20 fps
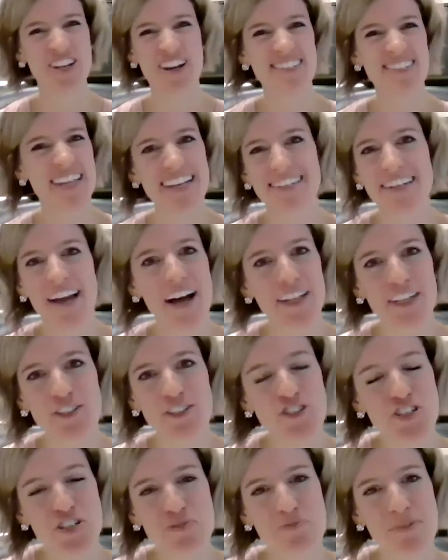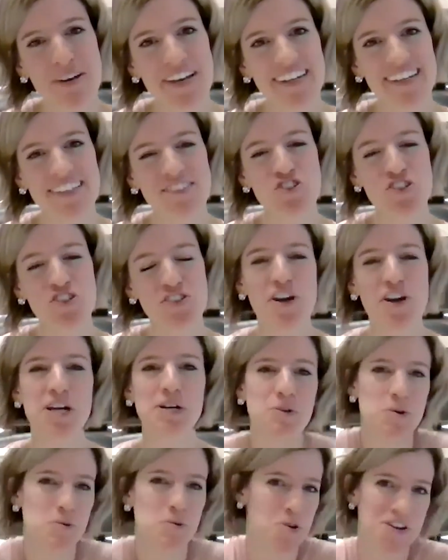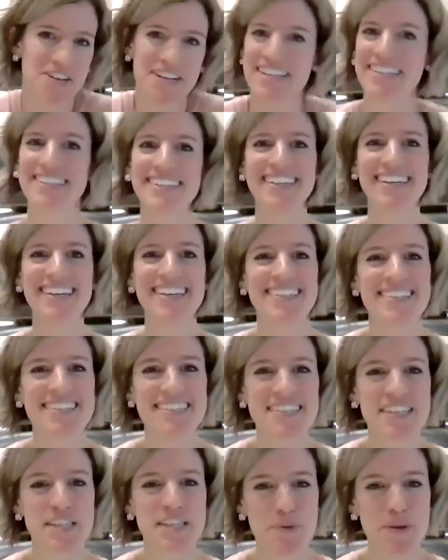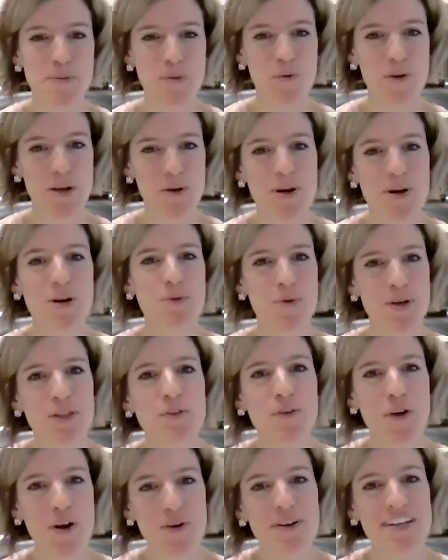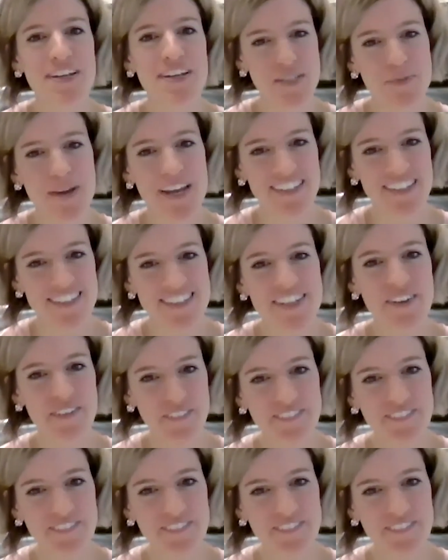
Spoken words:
our technology, but it's just very rewarding to see the people we work with grow and expand too.